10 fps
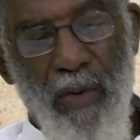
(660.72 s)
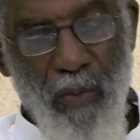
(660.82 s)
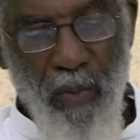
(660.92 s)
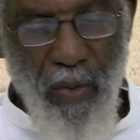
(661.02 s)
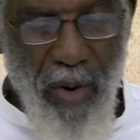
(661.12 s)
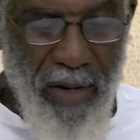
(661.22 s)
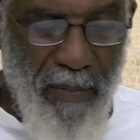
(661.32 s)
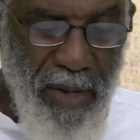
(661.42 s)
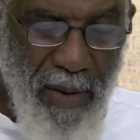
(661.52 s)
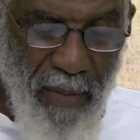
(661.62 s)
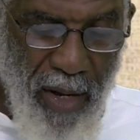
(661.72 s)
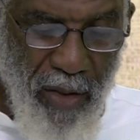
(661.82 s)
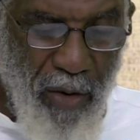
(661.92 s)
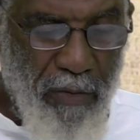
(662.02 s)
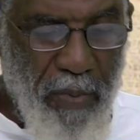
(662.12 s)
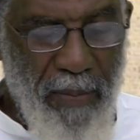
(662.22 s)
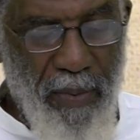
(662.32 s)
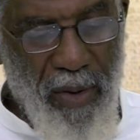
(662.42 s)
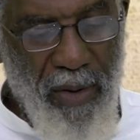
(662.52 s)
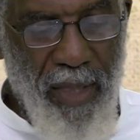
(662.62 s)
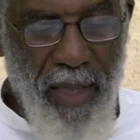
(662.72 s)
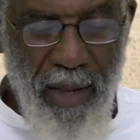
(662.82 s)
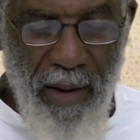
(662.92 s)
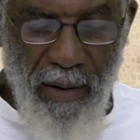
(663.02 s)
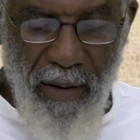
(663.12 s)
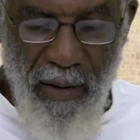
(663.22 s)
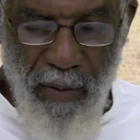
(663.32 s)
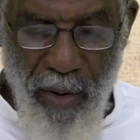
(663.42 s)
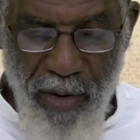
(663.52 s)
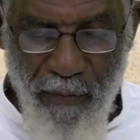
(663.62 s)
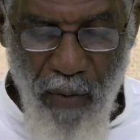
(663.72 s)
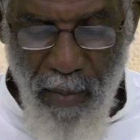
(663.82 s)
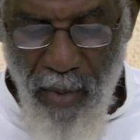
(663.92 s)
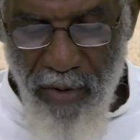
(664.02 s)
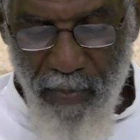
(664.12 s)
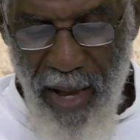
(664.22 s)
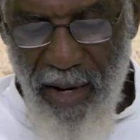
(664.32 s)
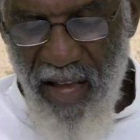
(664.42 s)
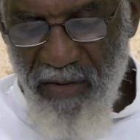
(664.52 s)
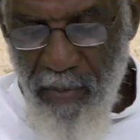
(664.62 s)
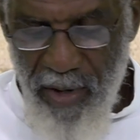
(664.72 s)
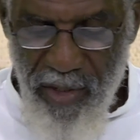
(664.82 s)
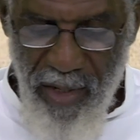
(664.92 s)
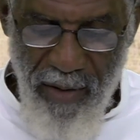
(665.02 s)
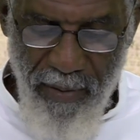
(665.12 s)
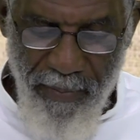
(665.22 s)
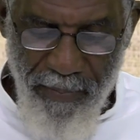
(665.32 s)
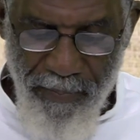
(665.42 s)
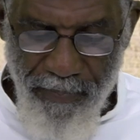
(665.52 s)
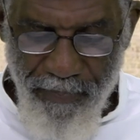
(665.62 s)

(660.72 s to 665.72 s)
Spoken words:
So we want to be among those people who are the foremost by Allah's permission.